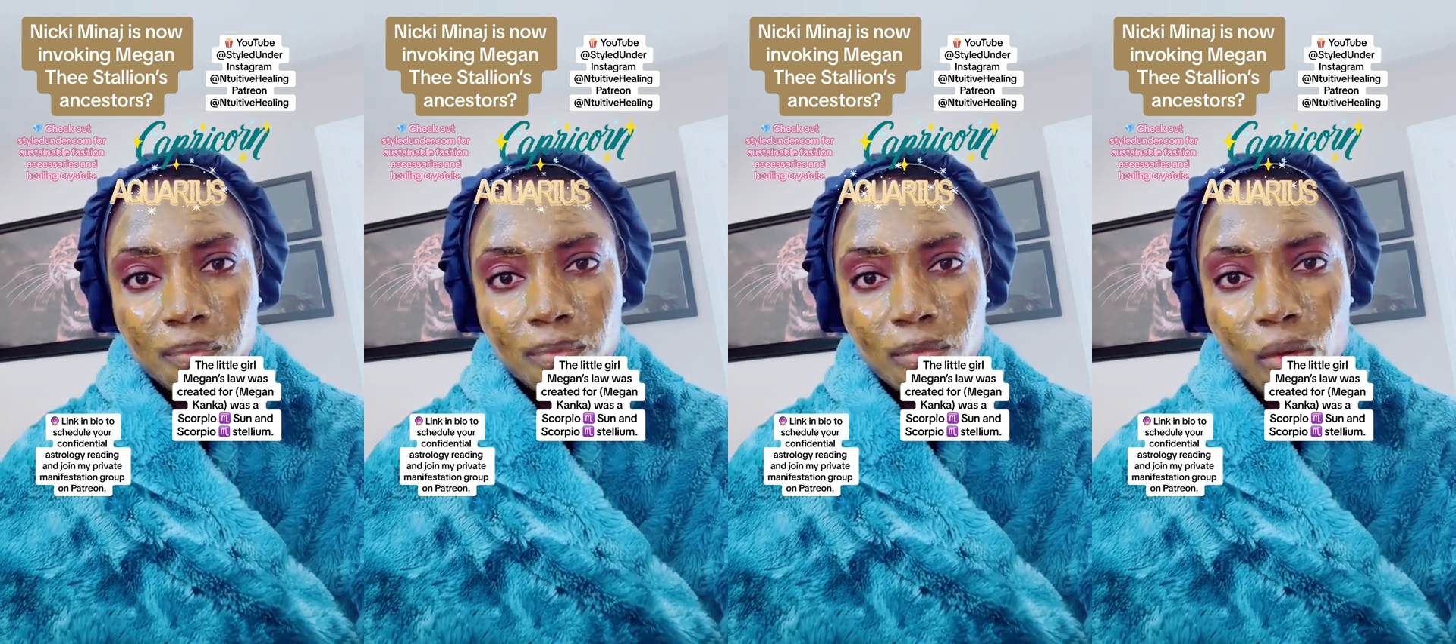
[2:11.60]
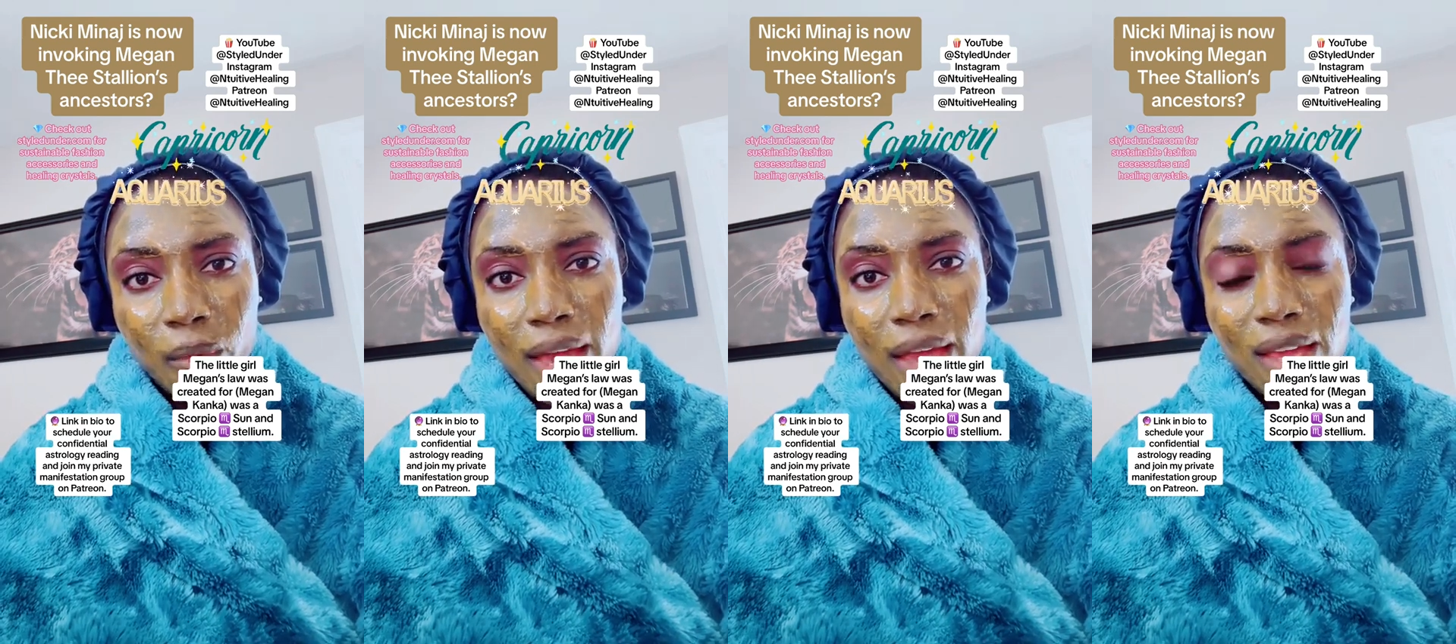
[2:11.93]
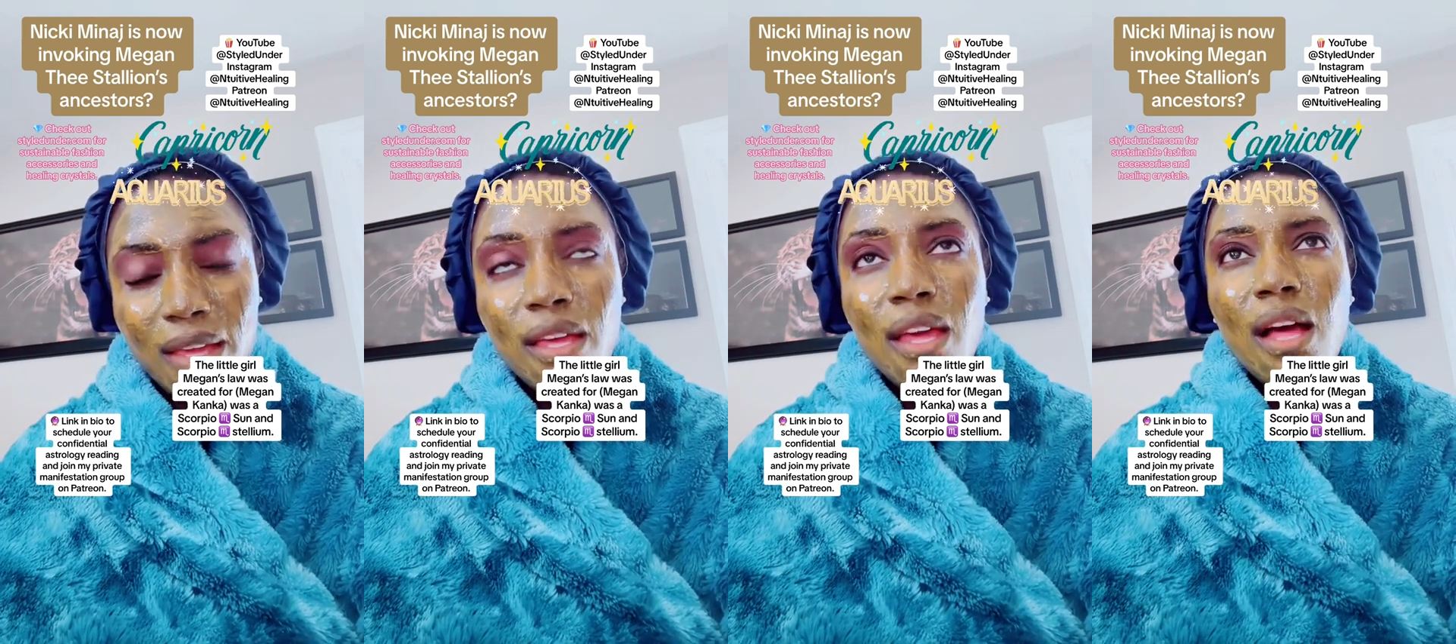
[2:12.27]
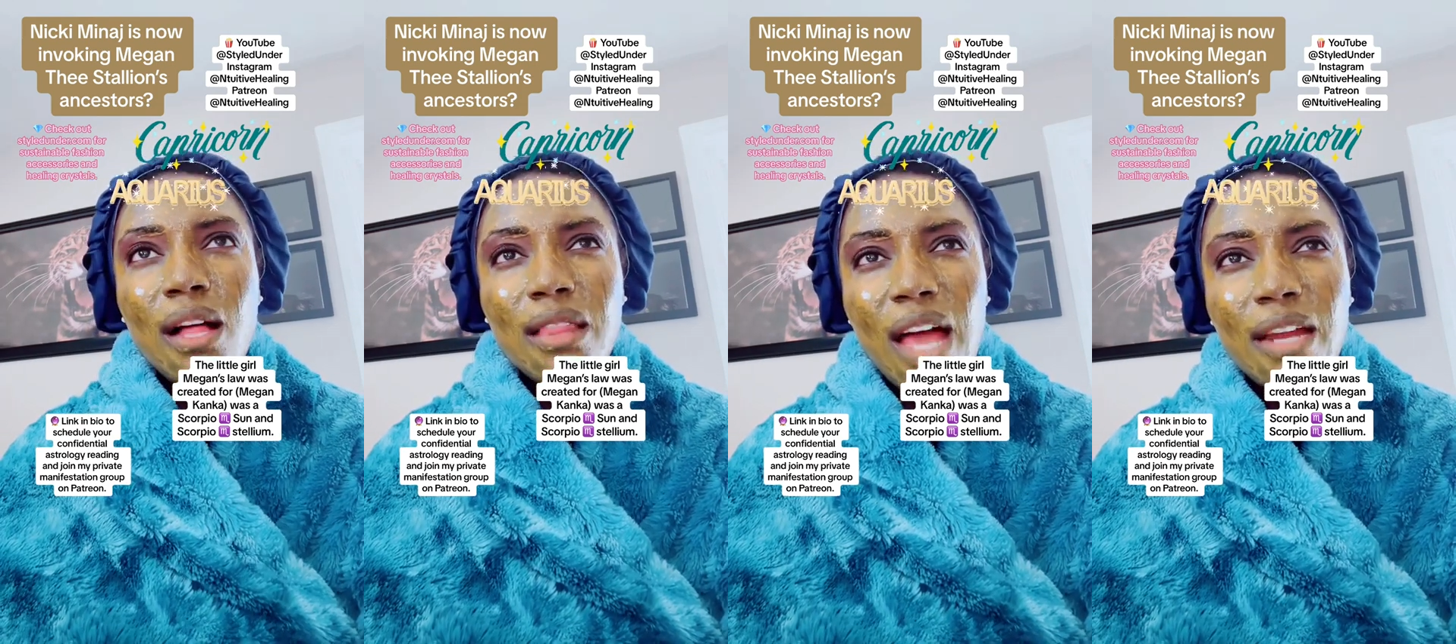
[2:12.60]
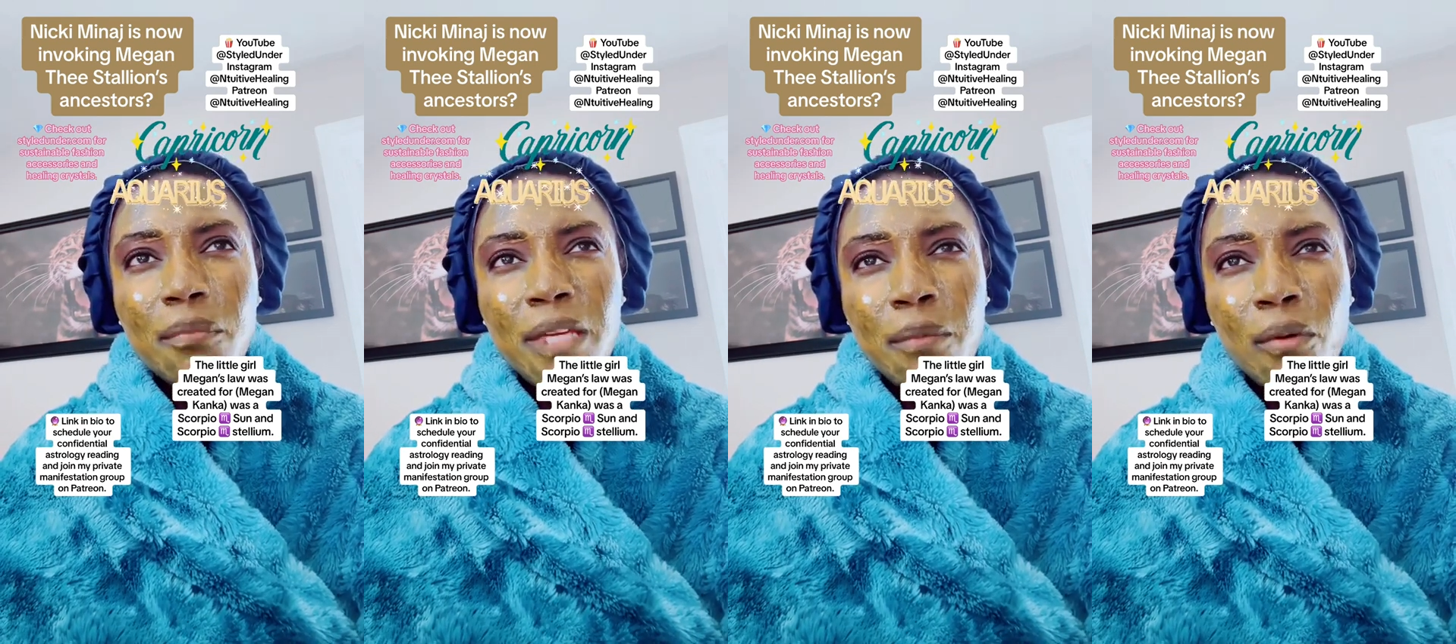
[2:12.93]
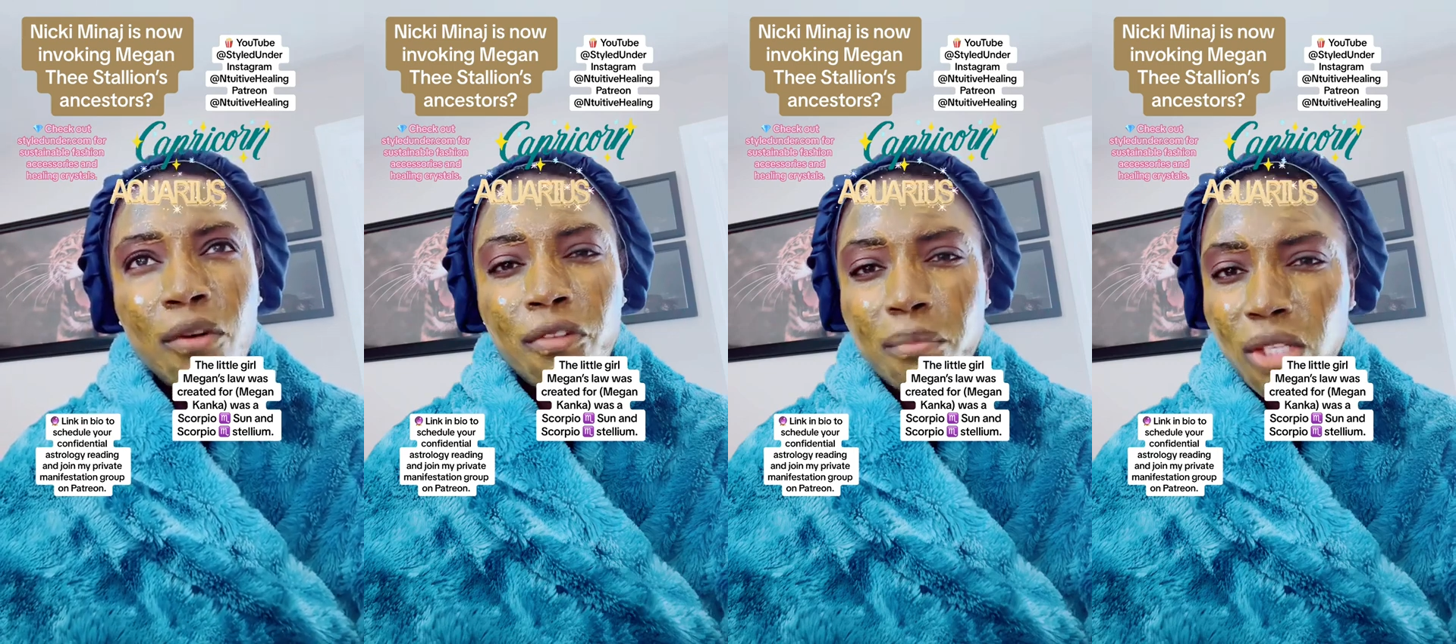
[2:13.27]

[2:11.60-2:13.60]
okay? A lot of people from